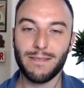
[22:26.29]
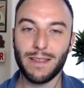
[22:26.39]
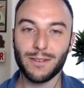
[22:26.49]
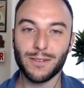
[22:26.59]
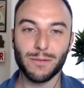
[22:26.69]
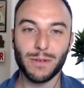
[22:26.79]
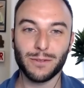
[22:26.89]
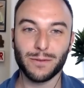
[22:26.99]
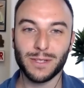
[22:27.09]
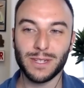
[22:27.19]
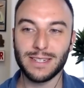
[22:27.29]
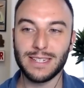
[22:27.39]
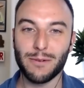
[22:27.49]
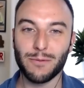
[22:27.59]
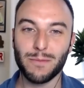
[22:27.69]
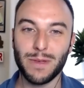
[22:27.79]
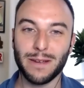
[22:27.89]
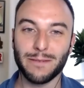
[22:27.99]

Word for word: Thank you so much for sitting down with me.